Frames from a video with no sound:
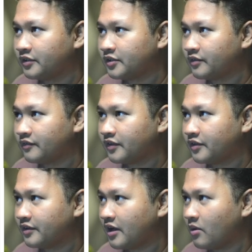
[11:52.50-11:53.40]

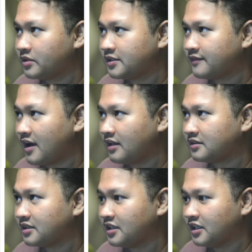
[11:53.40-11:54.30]
Figuring all these files.
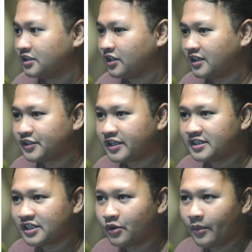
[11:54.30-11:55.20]
So as you can
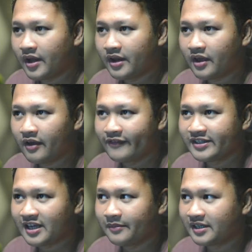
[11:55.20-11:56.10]
see, when every
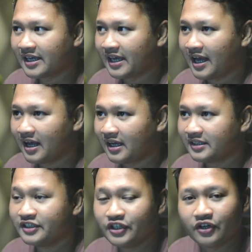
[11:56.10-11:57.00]
time
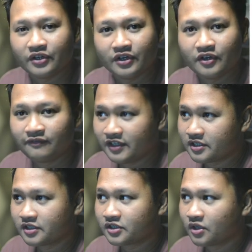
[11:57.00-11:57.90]
new
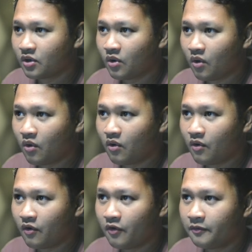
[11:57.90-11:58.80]
features
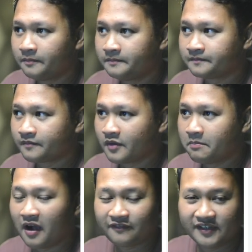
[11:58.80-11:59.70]
or
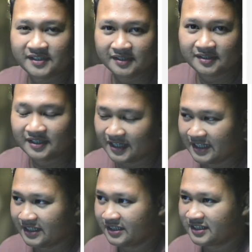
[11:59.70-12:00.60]
bug fixes
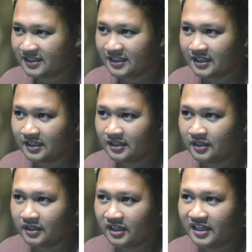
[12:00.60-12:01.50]
it's